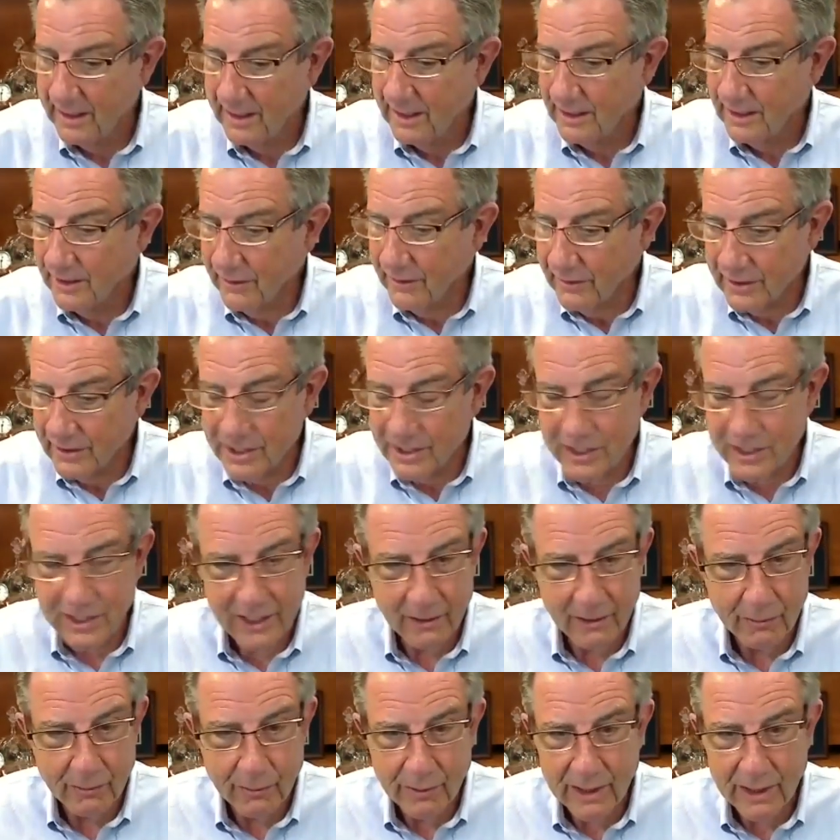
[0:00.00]
you're going to see a
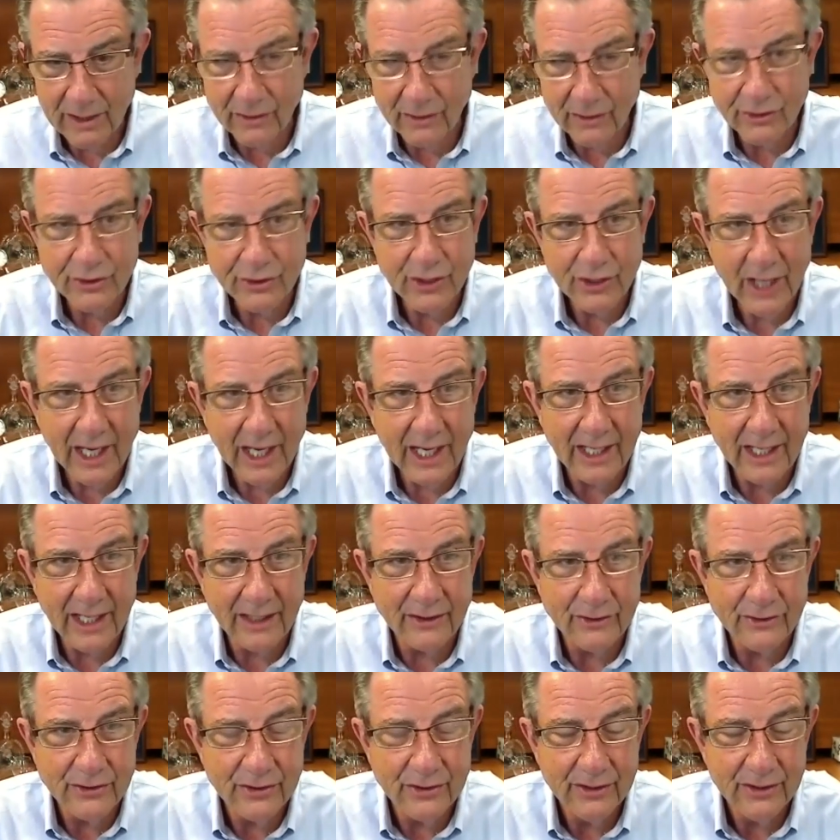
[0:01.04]
real
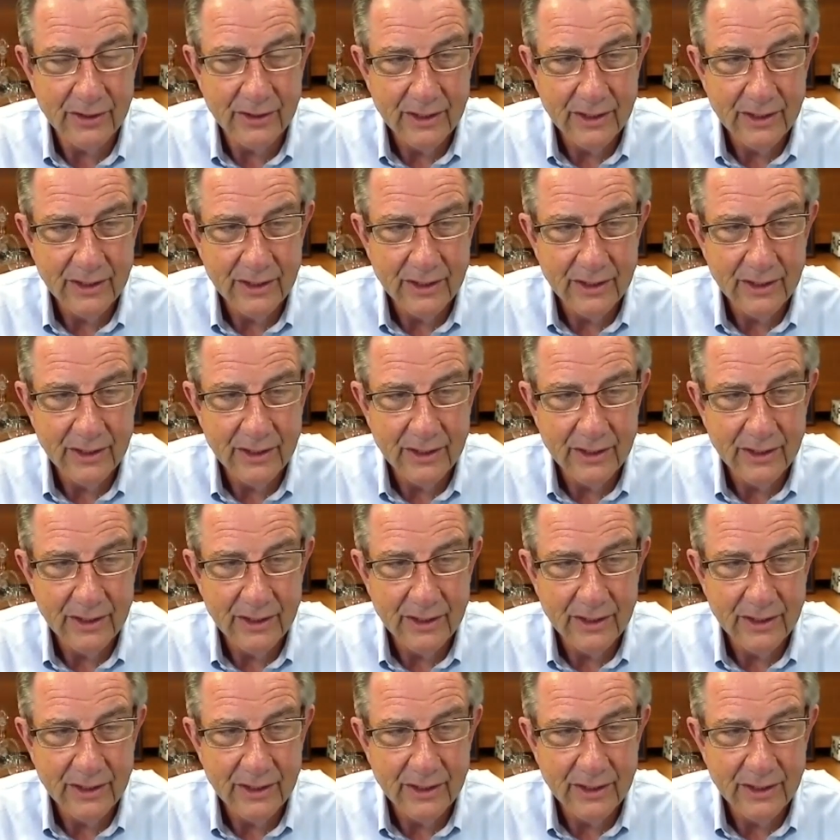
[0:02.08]
change.